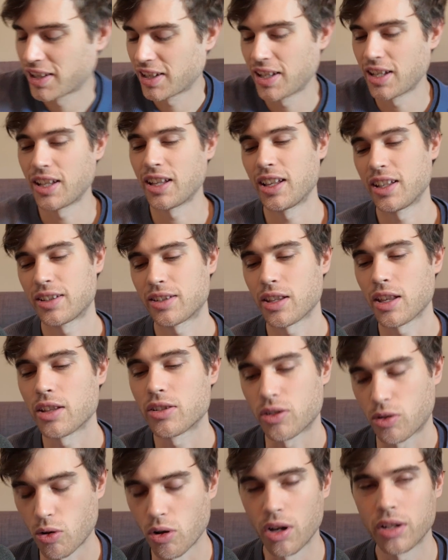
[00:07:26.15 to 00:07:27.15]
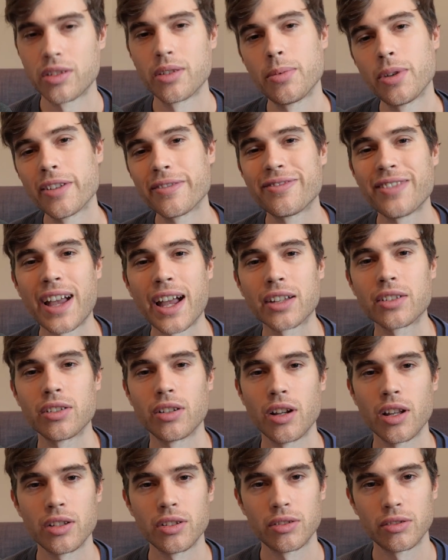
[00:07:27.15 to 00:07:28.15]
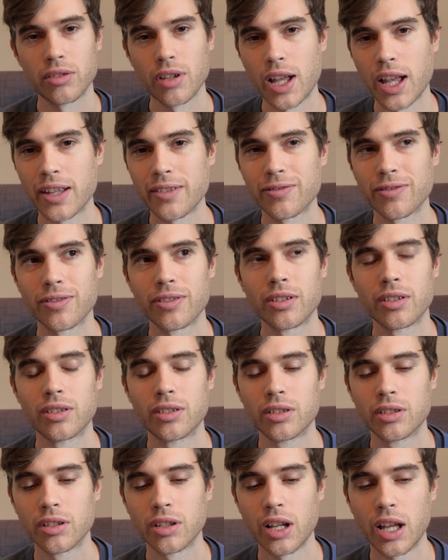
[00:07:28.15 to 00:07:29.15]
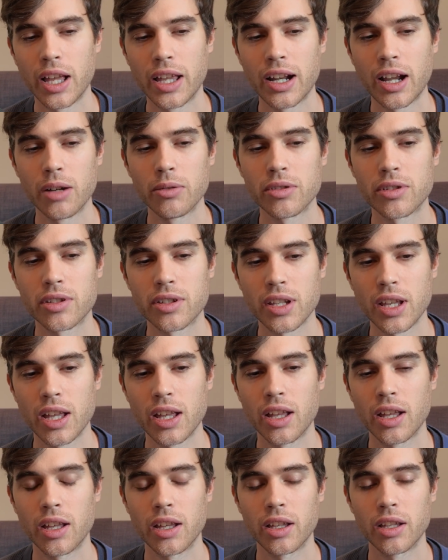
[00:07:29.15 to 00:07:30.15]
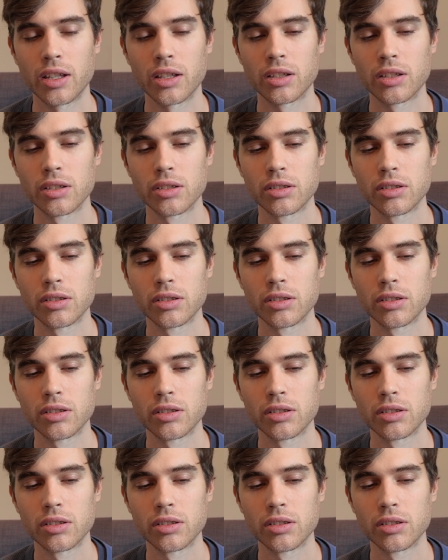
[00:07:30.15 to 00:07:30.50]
it's going to be a factor in your life, and I would say